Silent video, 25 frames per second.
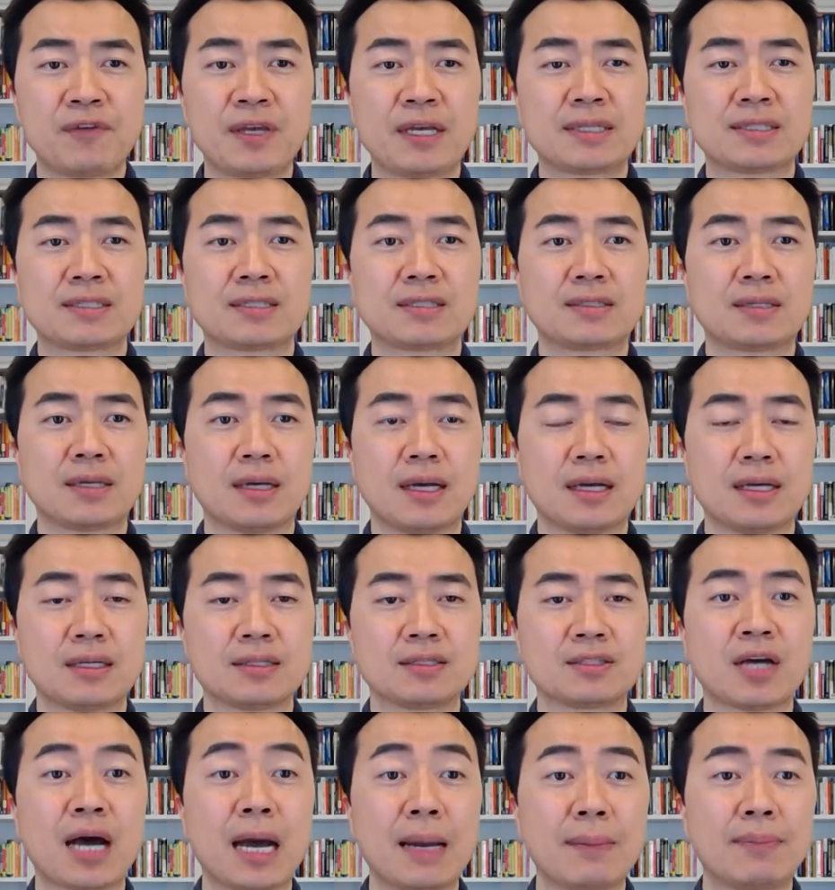fixed
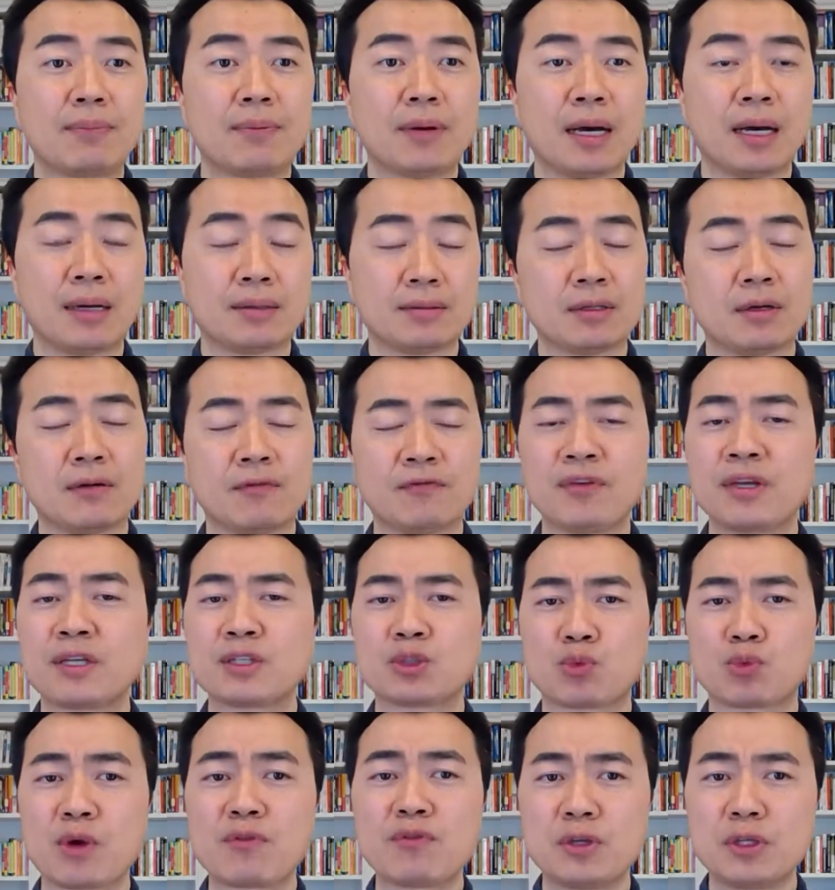type,
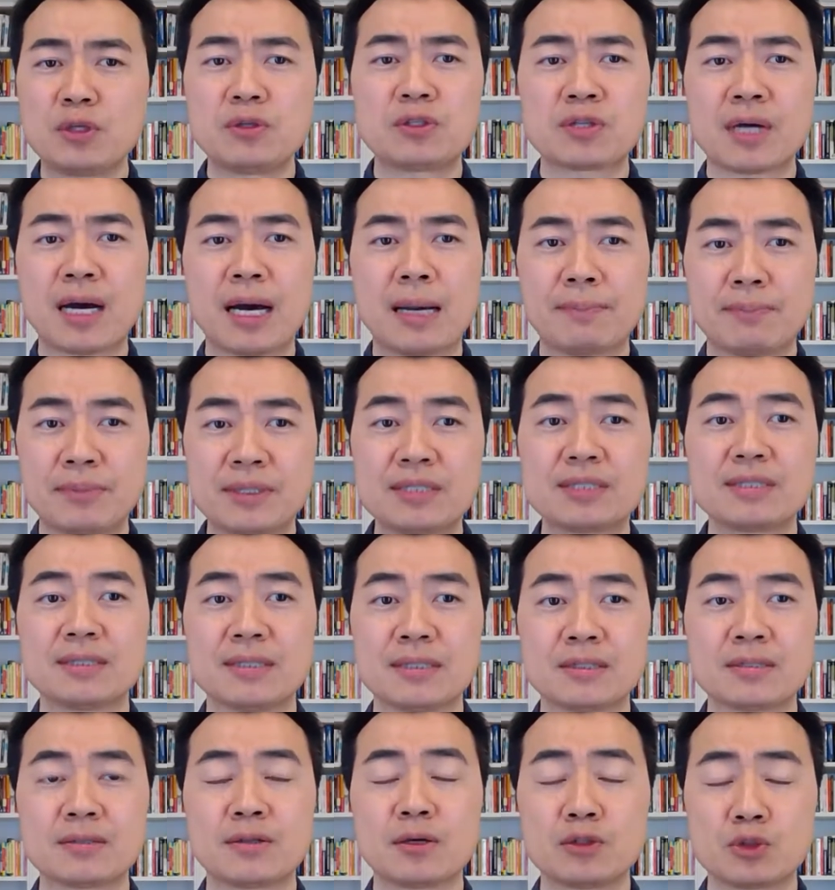fixed revenue type business.